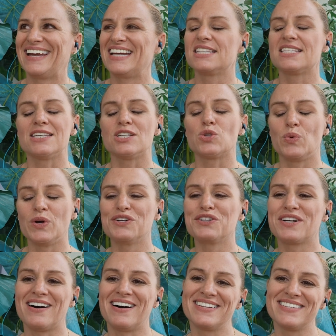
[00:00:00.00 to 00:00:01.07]
this weird
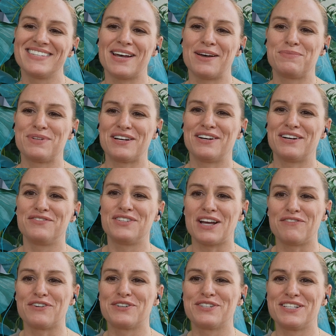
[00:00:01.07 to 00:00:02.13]
concept of
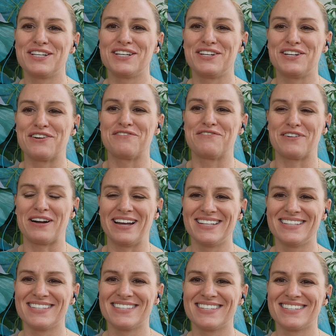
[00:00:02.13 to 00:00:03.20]
diversity in your
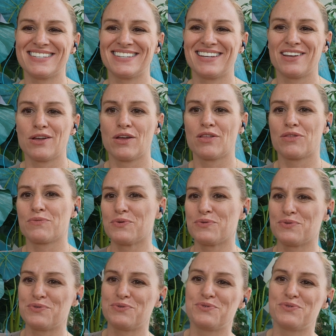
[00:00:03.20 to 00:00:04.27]
friends
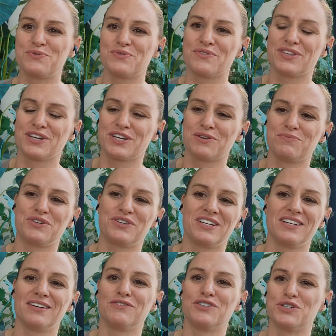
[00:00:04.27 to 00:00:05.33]
through the community
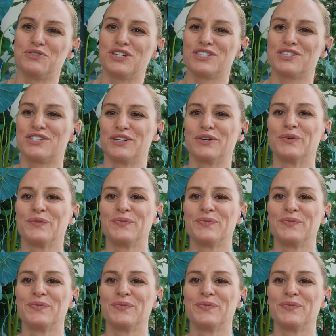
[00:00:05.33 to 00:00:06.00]
of jiu-jitsu.